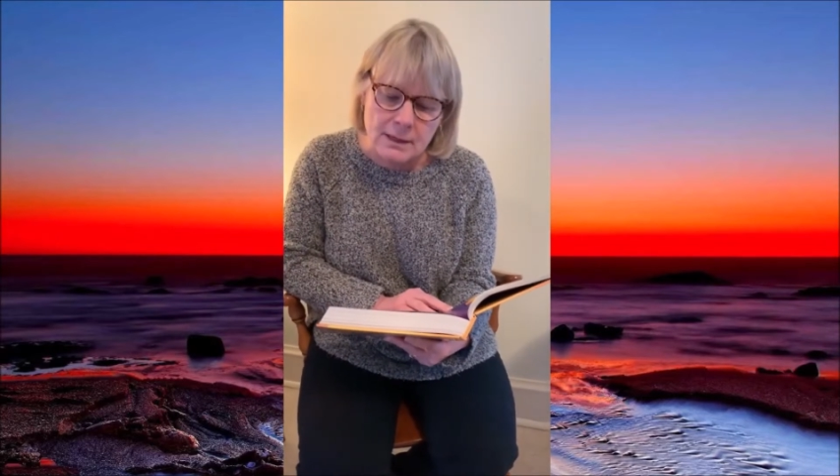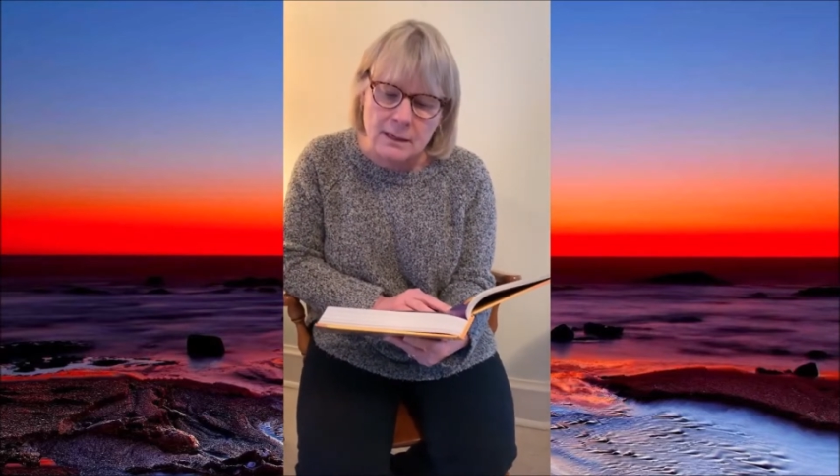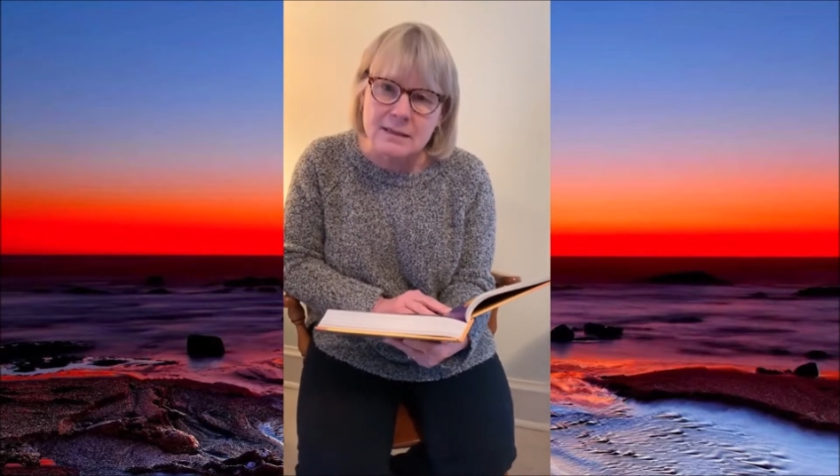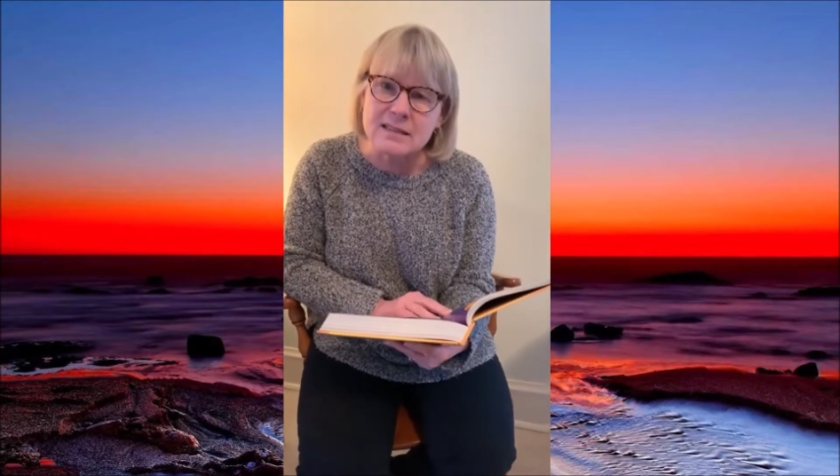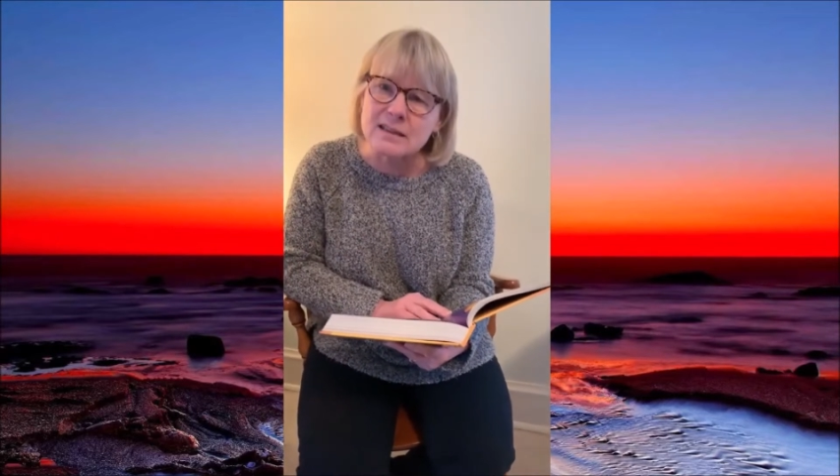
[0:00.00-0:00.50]

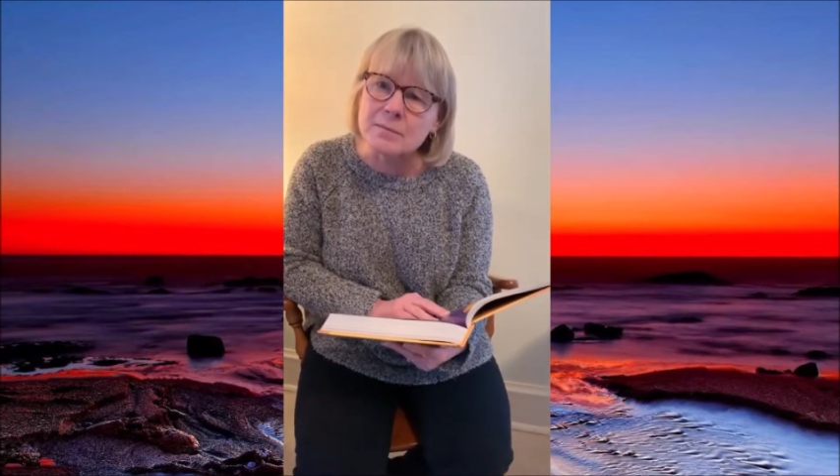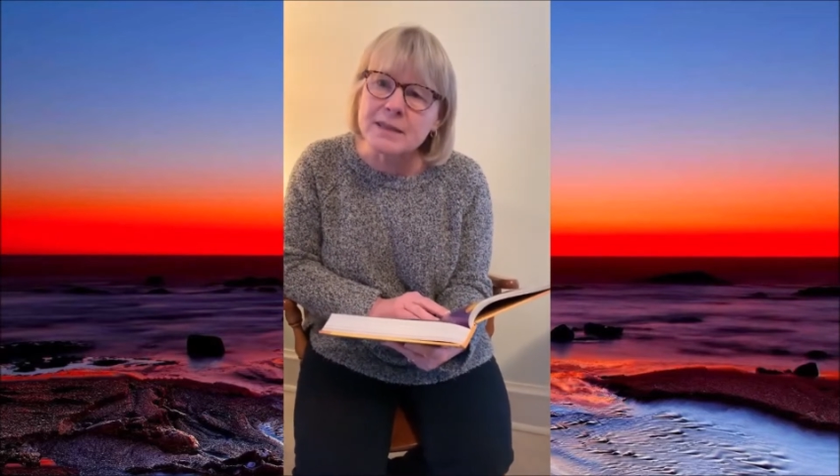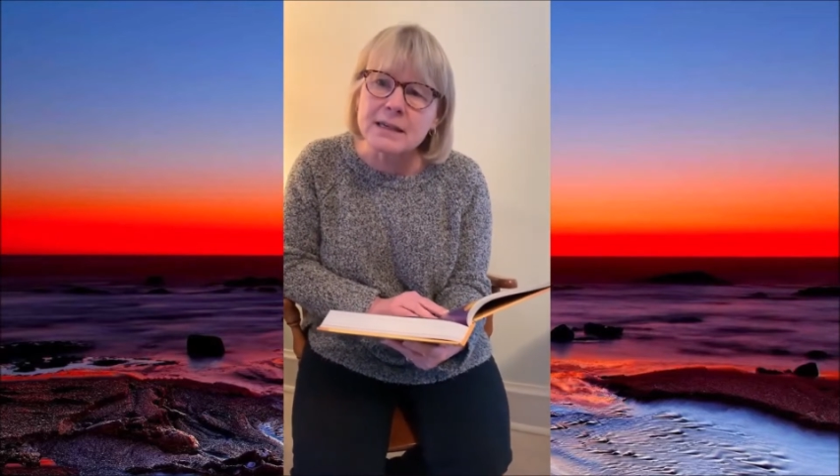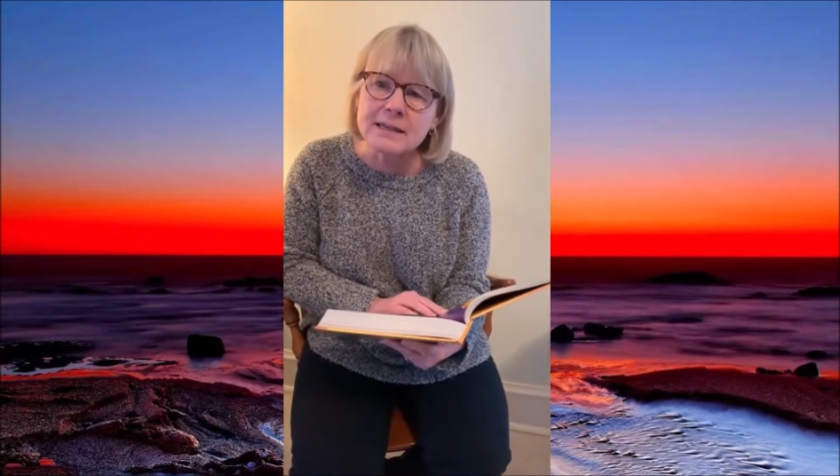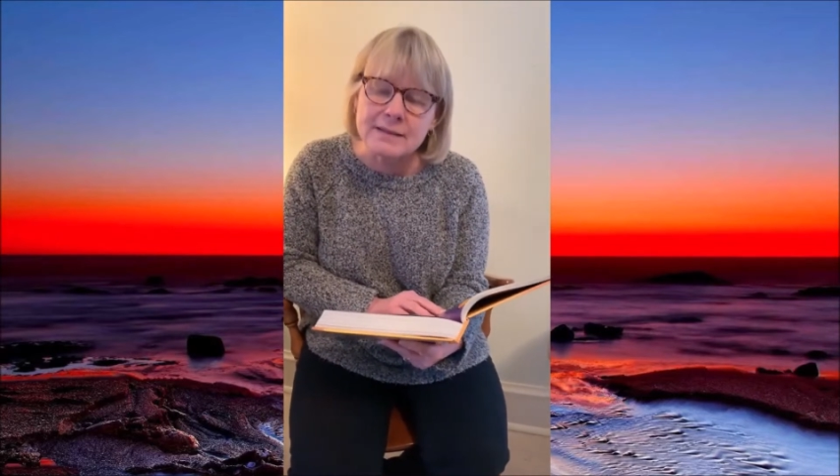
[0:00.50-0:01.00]

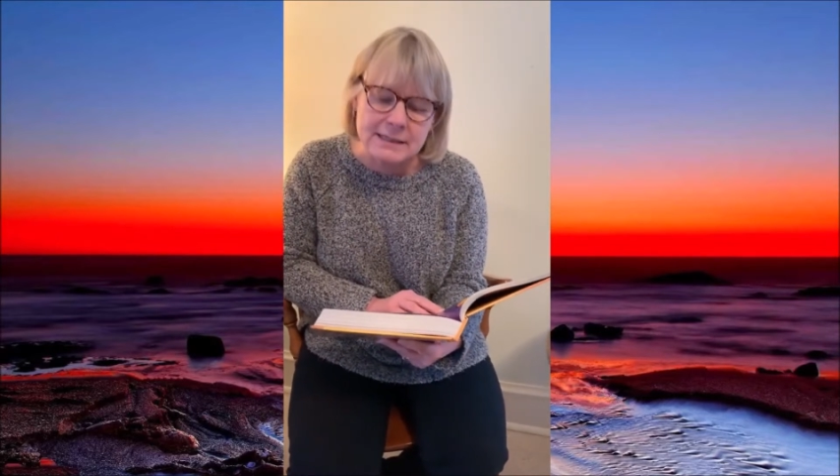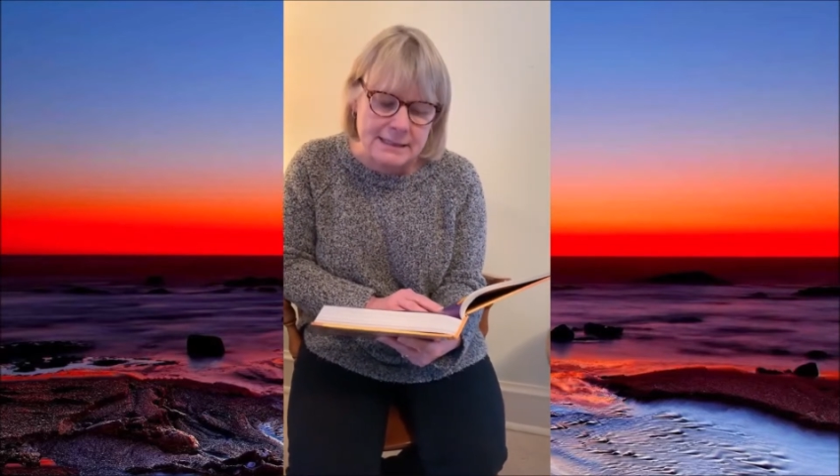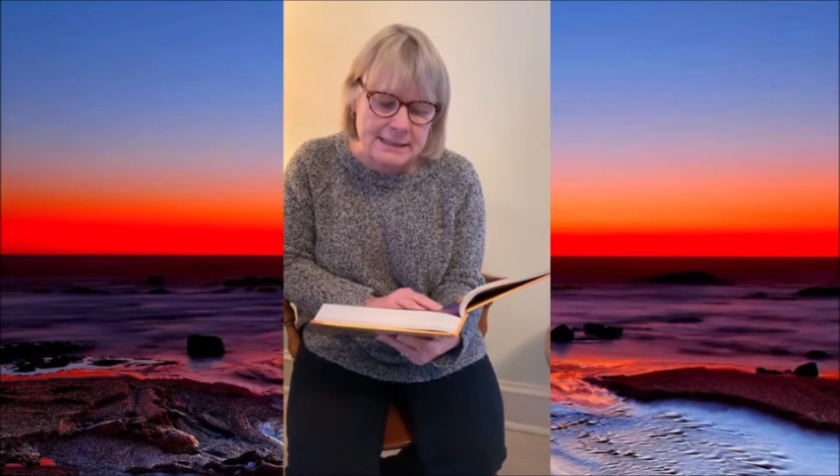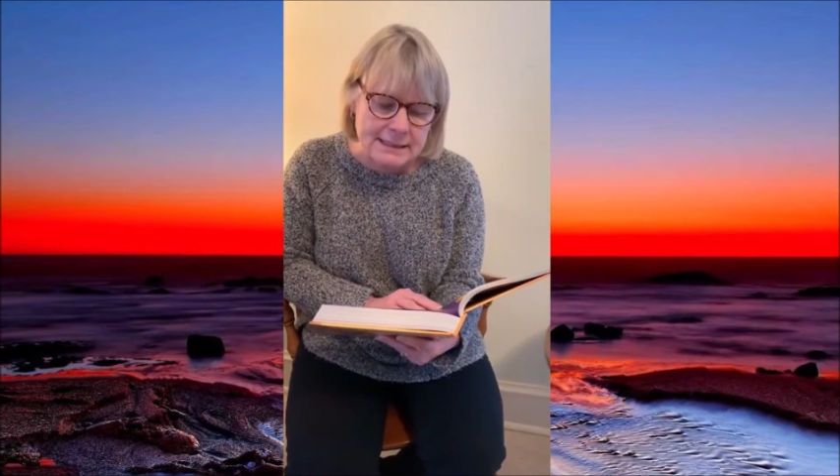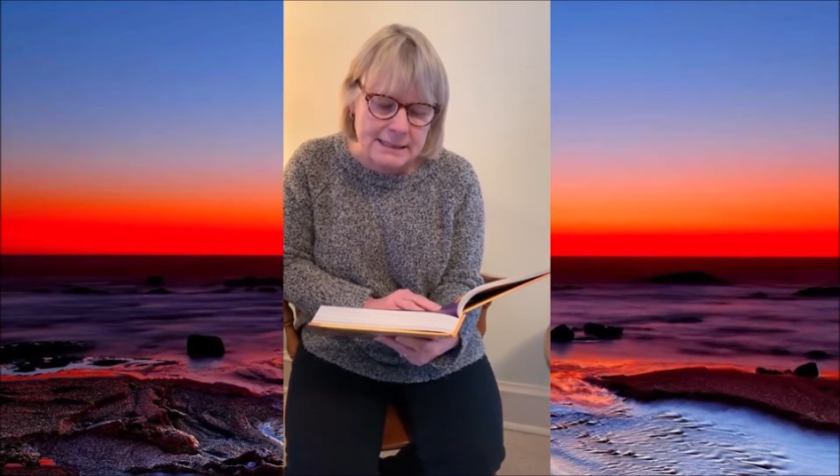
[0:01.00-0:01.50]
Something in the
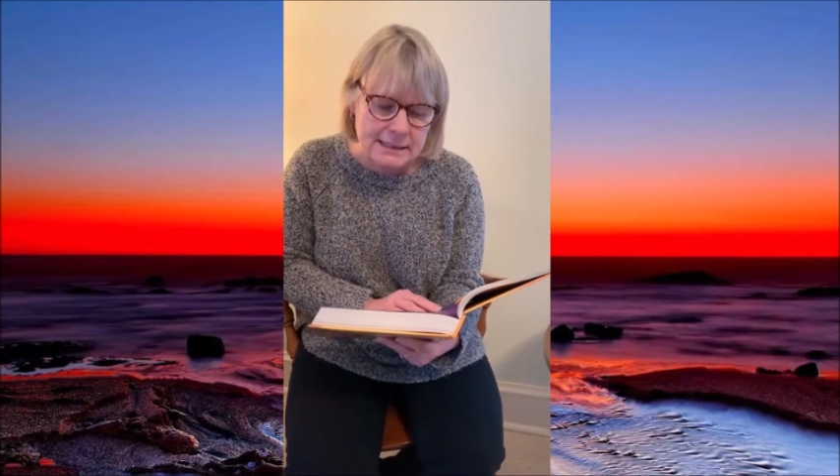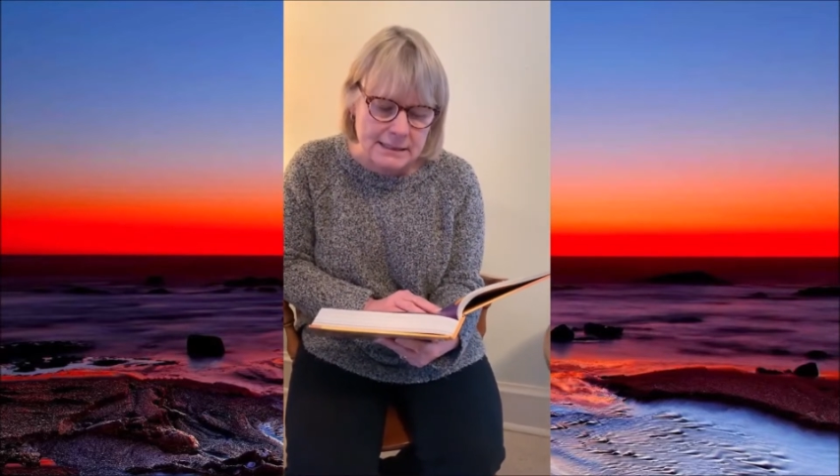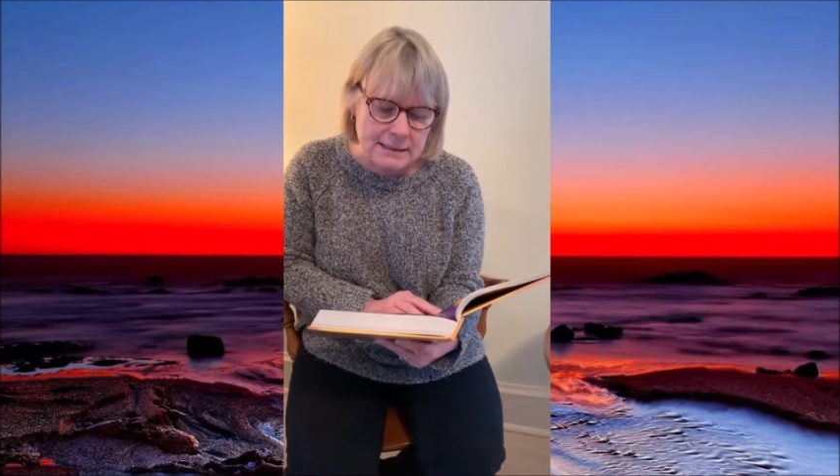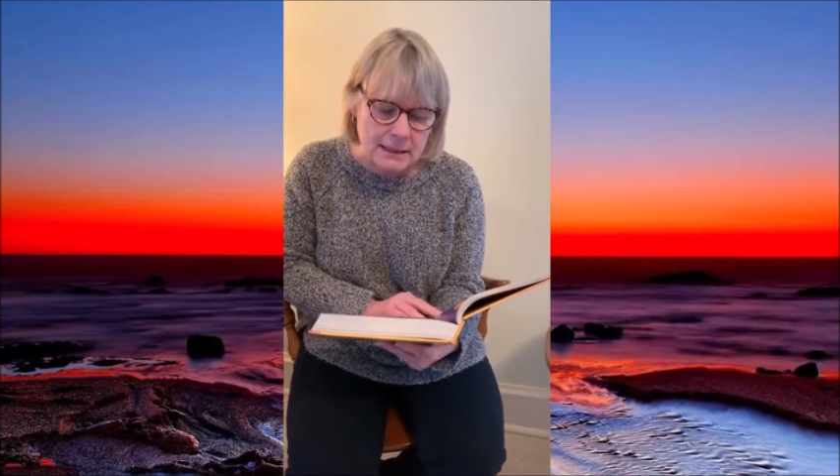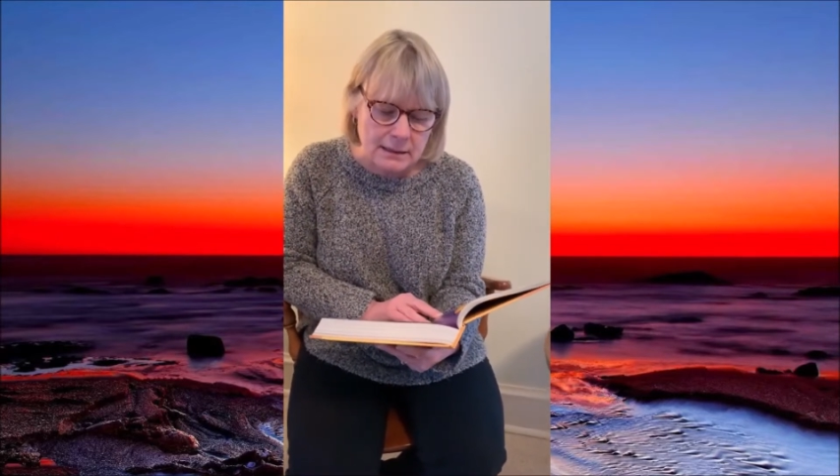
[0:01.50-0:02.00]
distance?